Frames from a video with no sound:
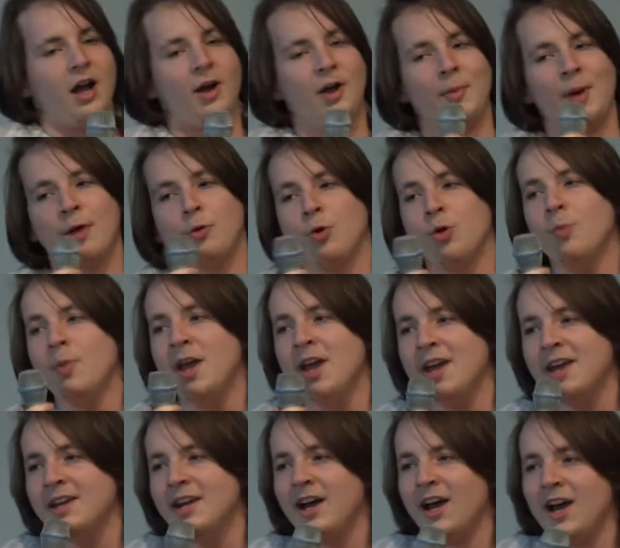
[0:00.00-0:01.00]
My roommate
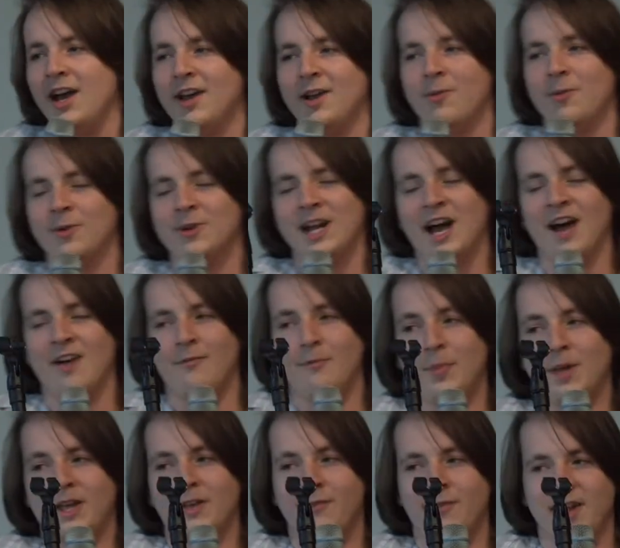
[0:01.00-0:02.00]
and I, we're not
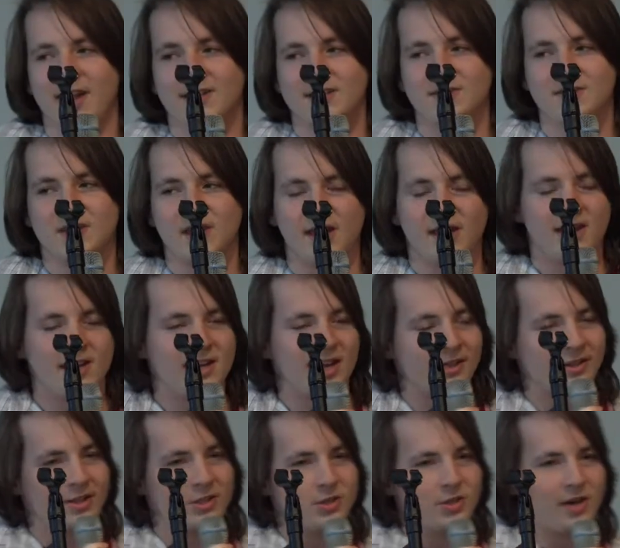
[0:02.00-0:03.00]
big fans of taking
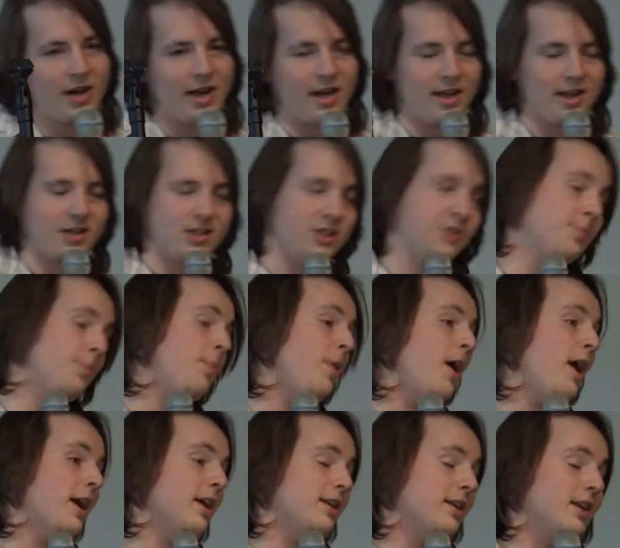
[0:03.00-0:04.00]
out the trash,
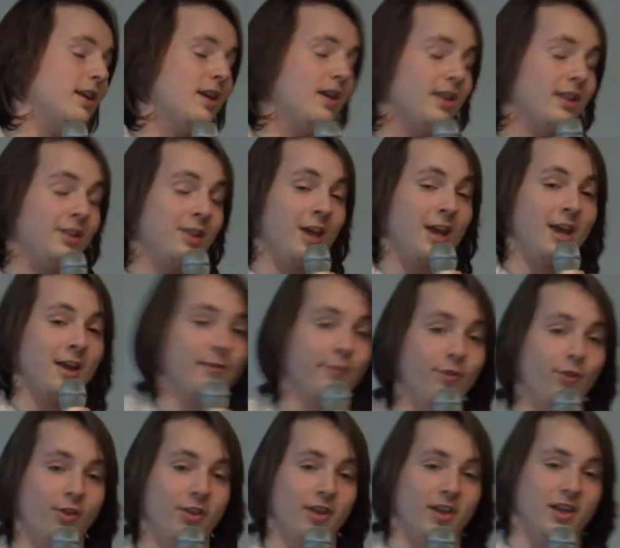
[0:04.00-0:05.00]
but
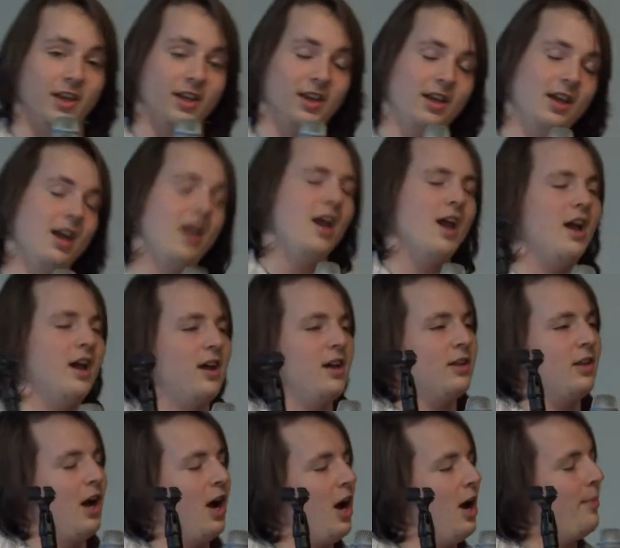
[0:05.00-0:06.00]
thankfully,
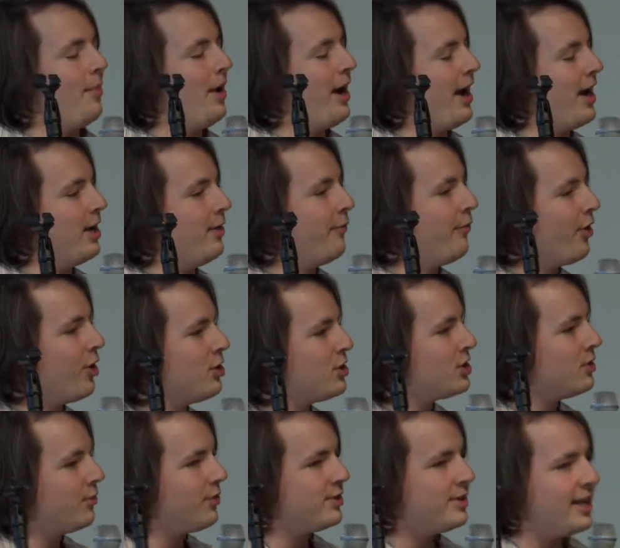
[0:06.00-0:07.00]
my
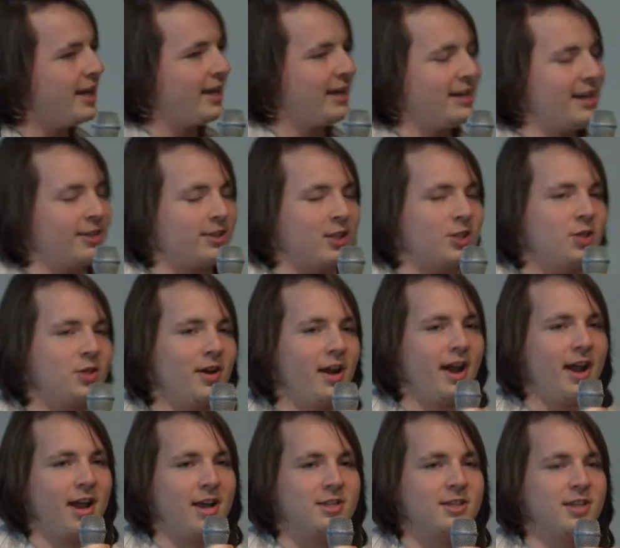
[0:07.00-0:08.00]
aversion for taking out the
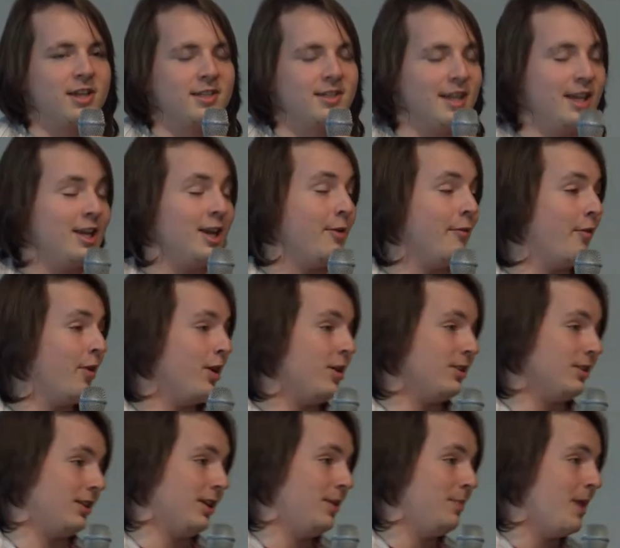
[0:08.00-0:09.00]
trash has
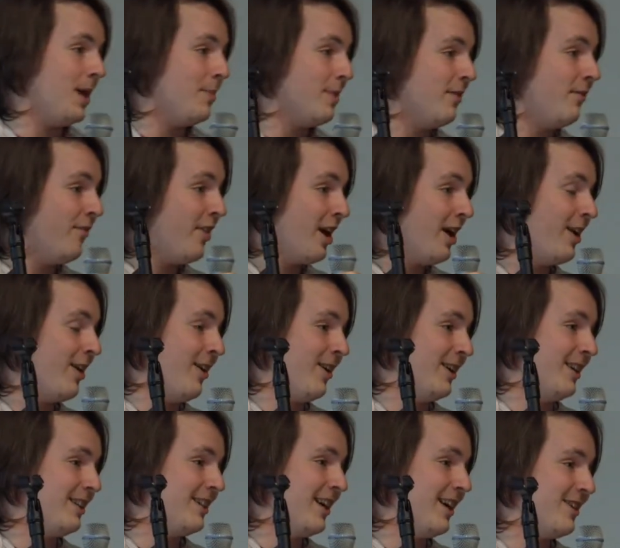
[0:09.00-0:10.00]
inadvertently made me very
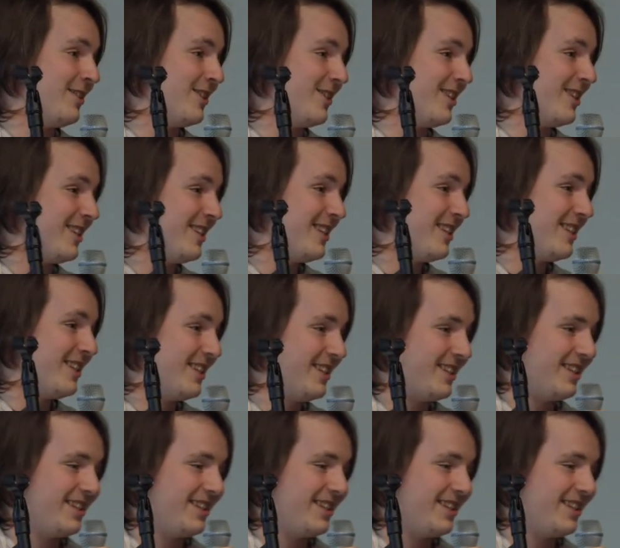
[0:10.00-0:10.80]
good at Tetris.